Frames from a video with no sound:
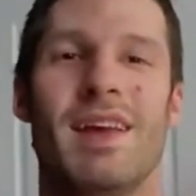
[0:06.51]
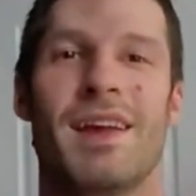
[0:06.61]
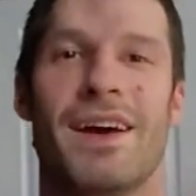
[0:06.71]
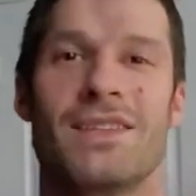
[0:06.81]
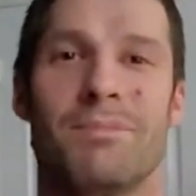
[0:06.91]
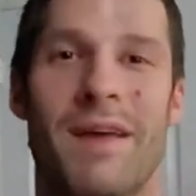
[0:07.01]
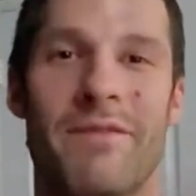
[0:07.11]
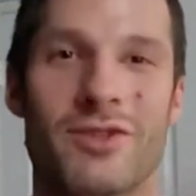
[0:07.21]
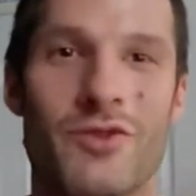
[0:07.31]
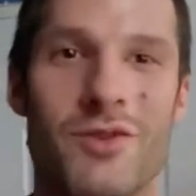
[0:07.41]
Hey guys,
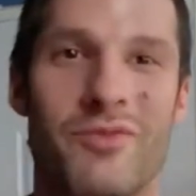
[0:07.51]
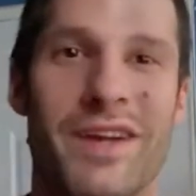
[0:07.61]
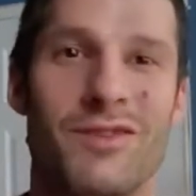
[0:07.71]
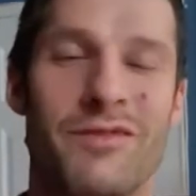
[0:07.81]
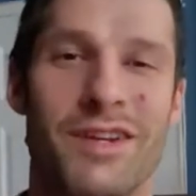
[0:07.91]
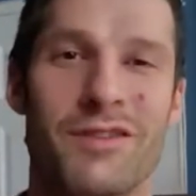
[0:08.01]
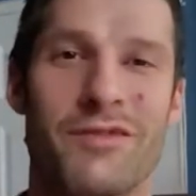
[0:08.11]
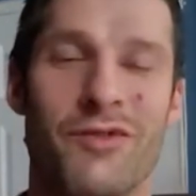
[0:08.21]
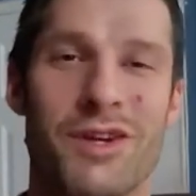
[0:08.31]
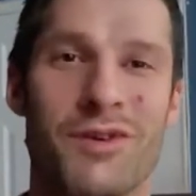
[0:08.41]
Matt with a brand new video
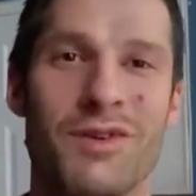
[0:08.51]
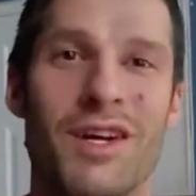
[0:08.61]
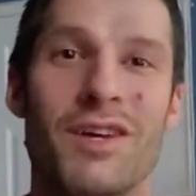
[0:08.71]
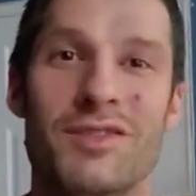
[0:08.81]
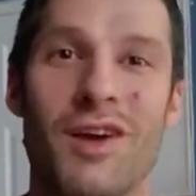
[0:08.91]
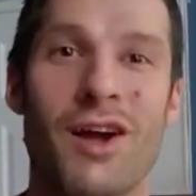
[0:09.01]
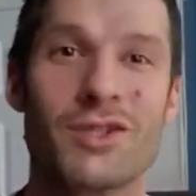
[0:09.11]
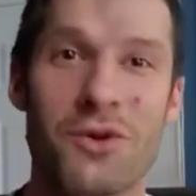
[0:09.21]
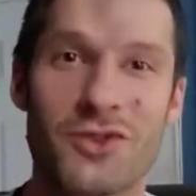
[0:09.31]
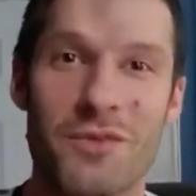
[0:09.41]
for you. So I
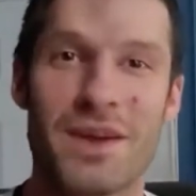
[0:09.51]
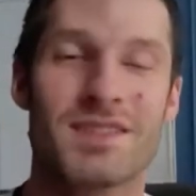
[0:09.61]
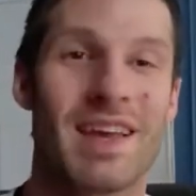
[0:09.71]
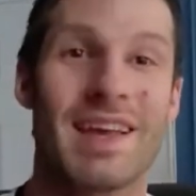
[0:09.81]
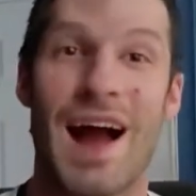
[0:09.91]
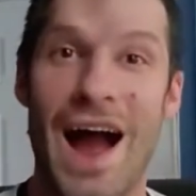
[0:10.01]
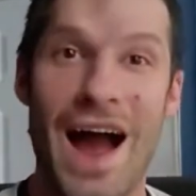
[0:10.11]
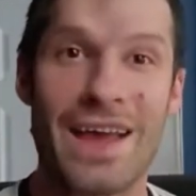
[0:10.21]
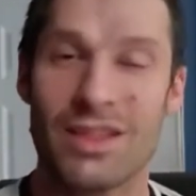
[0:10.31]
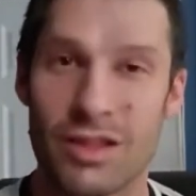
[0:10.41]
just want to start by saying
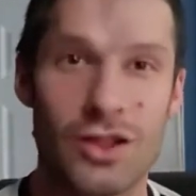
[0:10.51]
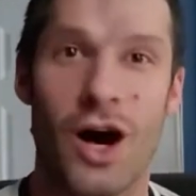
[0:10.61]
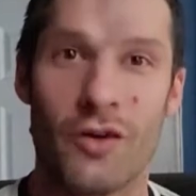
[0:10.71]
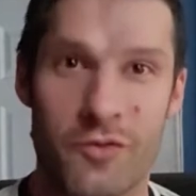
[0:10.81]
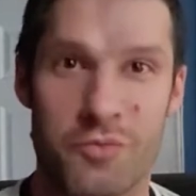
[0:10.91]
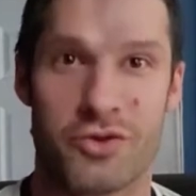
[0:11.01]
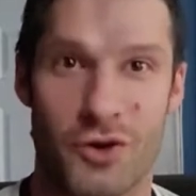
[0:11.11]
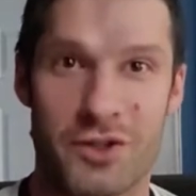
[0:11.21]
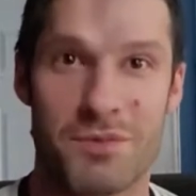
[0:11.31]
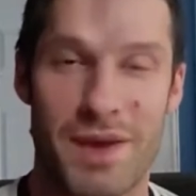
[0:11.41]
I love
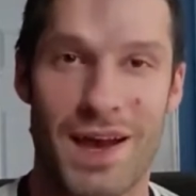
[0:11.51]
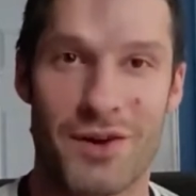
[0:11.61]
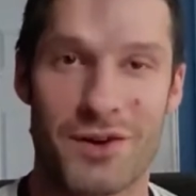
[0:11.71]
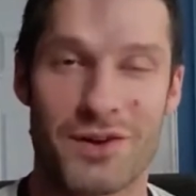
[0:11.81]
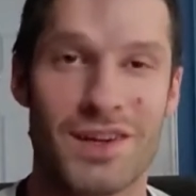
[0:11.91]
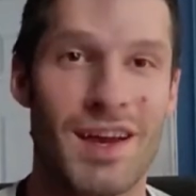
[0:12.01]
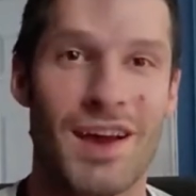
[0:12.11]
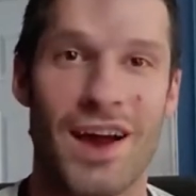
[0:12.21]
protein powder.